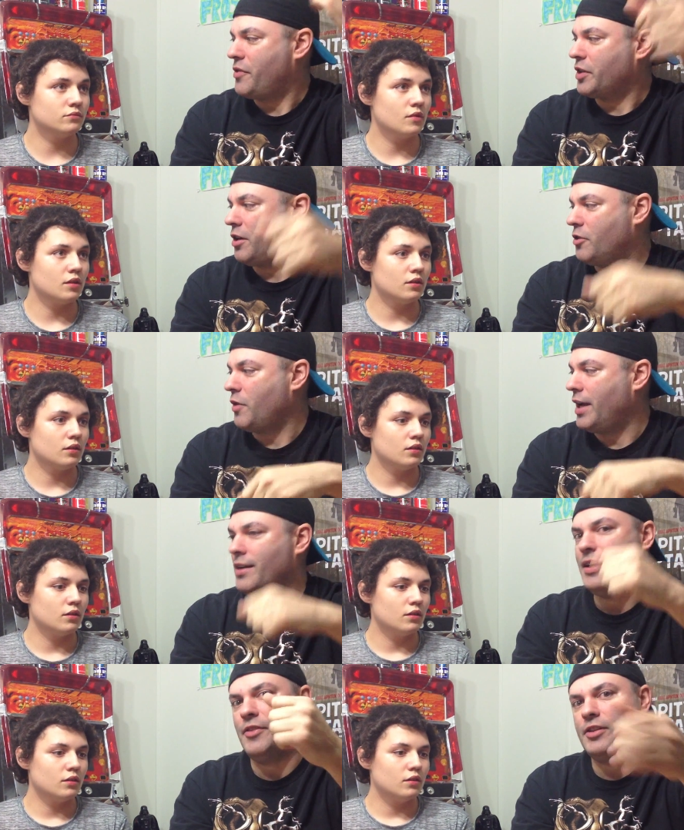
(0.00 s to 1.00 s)
Speaker 1: with the Code Red,
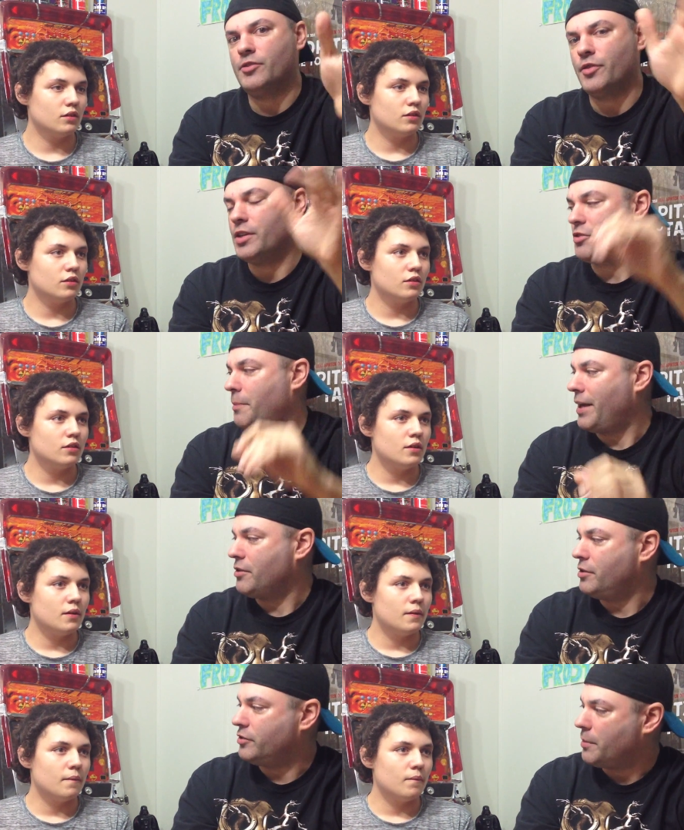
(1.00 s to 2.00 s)
and then traditional Mountain Dew
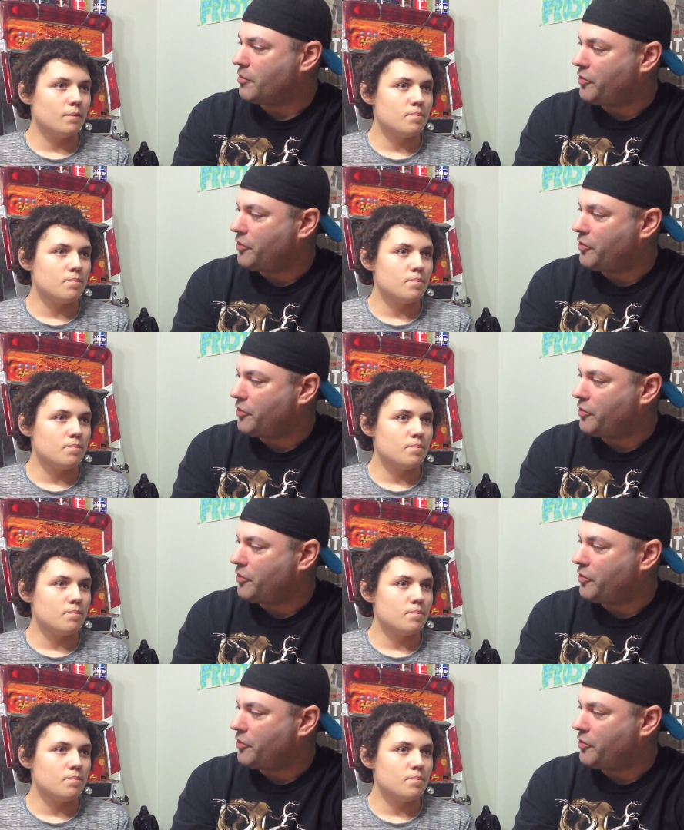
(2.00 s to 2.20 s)
is number